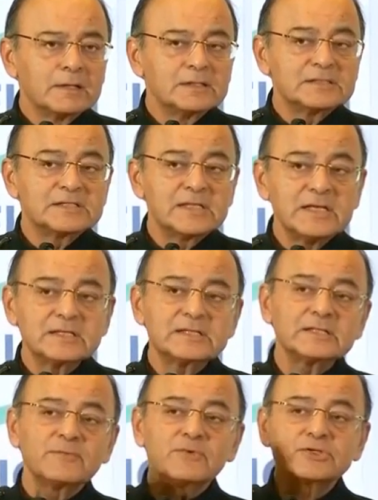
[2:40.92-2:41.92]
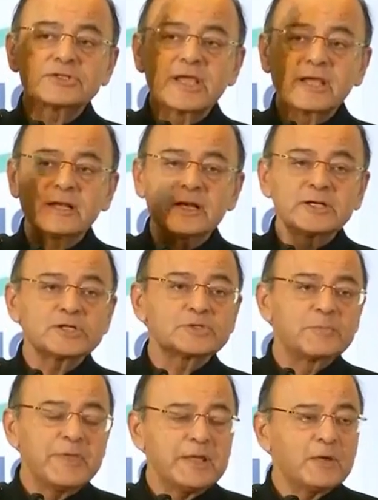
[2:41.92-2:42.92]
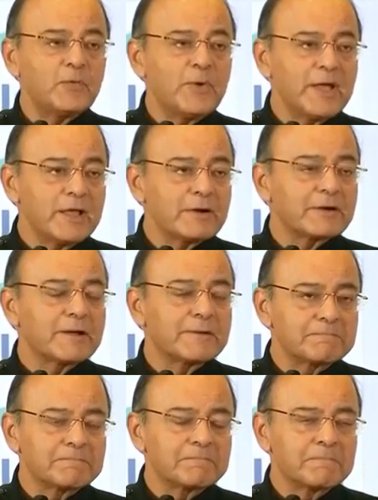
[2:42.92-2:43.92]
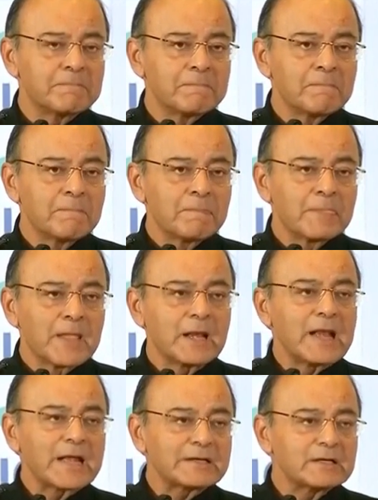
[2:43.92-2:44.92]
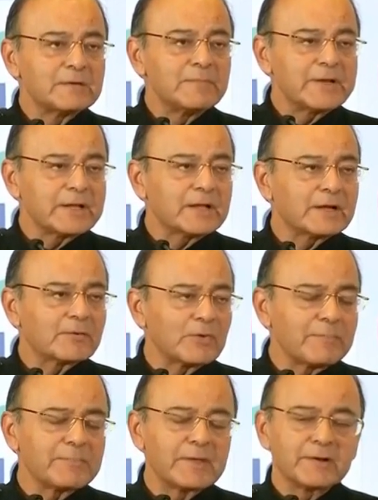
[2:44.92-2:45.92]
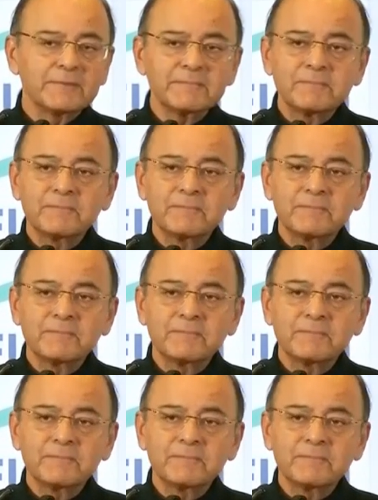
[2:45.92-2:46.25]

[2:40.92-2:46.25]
Cynicism was taken at its peak where in Latin America, Colombia,